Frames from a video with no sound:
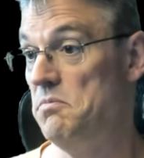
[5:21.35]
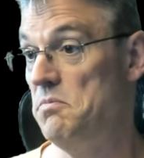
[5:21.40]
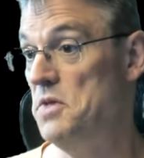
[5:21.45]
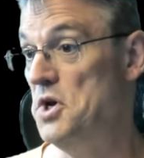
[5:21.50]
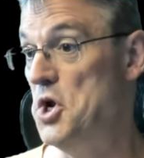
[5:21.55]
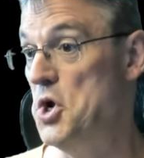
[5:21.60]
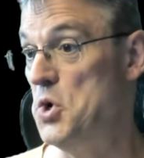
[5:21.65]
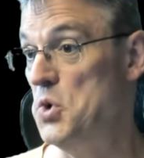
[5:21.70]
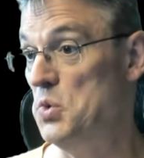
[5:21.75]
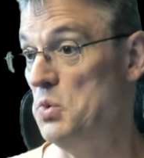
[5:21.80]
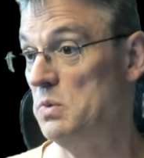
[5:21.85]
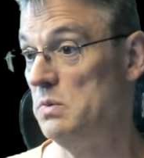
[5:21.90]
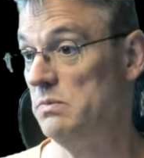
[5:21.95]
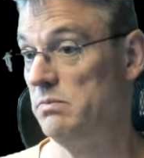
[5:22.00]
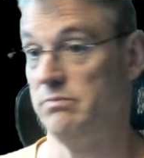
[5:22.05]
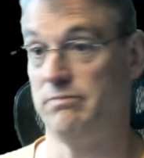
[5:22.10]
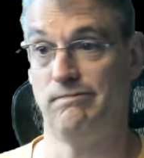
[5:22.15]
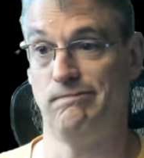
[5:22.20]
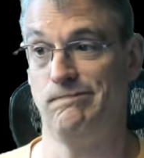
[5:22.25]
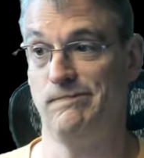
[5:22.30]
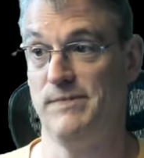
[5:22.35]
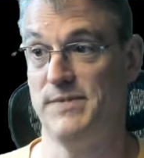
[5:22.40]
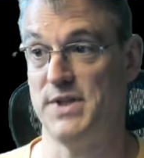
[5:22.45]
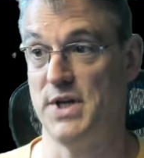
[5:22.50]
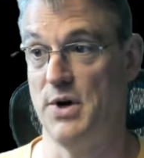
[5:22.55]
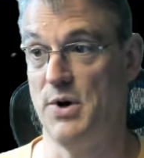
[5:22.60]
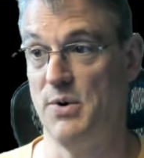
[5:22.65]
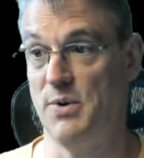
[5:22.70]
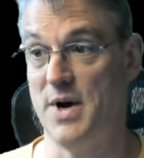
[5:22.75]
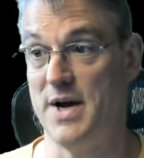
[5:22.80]
new
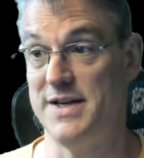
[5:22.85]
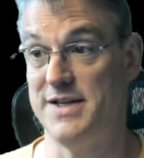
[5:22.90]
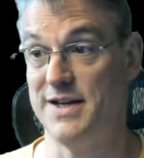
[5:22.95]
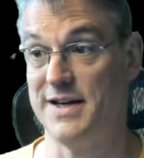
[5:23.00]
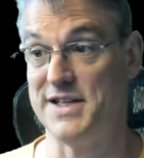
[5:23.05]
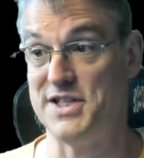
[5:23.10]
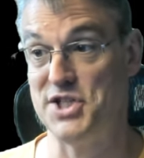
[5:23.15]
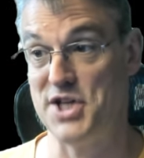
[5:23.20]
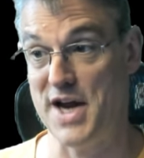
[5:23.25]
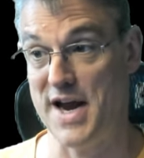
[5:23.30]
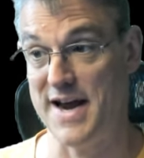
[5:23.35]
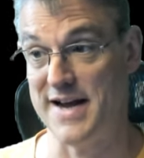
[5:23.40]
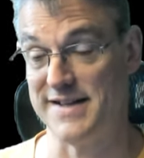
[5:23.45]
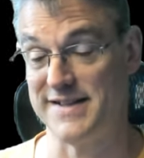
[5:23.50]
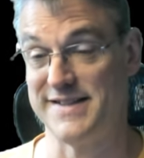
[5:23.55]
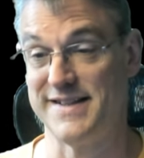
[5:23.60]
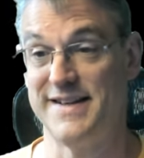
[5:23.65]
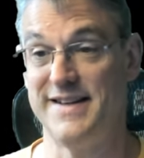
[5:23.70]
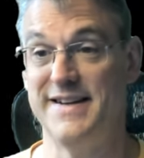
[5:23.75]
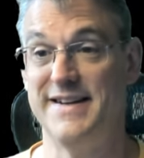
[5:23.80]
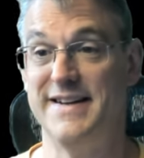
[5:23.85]
so i took a chance